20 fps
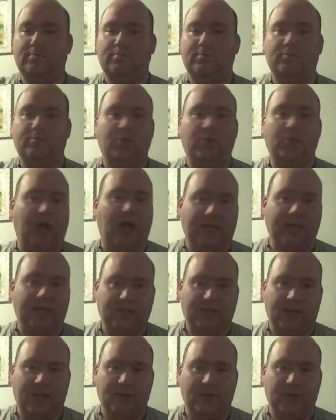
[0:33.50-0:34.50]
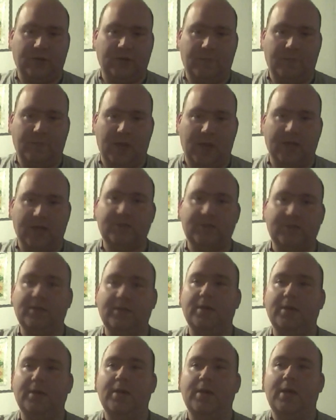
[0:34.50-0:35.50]
Glass containers can bust.
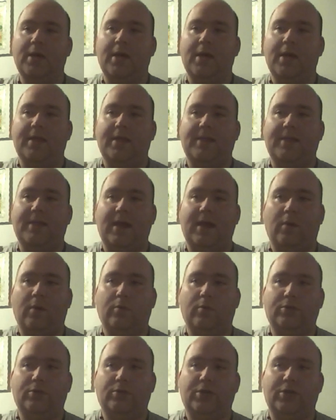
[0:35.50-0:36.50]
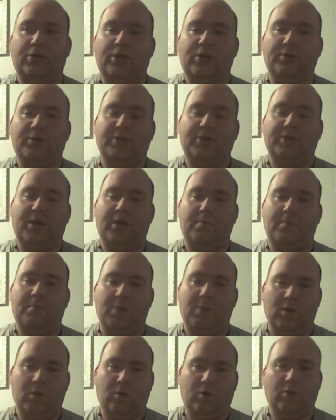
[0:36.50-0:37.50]
They don't want you to use any
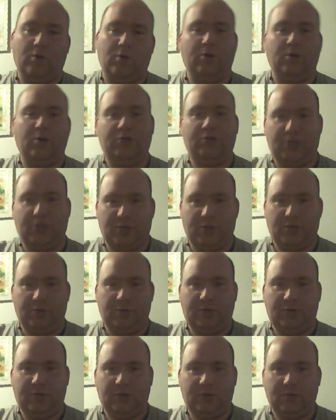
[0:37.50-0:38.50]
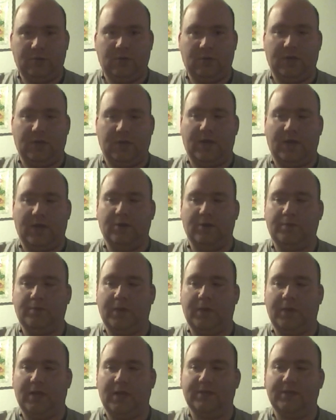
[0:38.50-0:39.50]
milk or juice containers
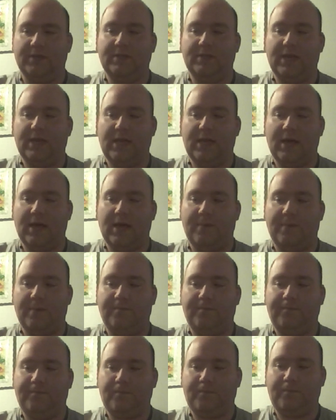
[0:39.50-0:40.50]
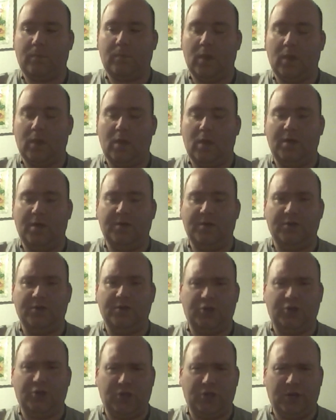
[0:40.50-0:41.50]
because the
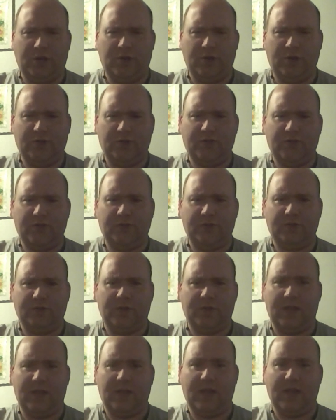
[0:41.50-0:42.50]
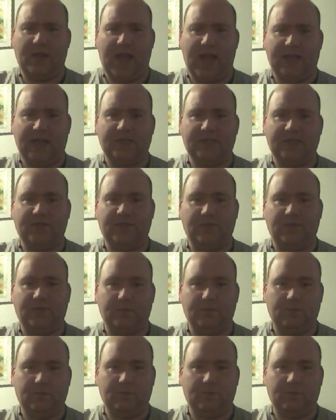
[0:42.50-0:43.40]
sugars and the acids from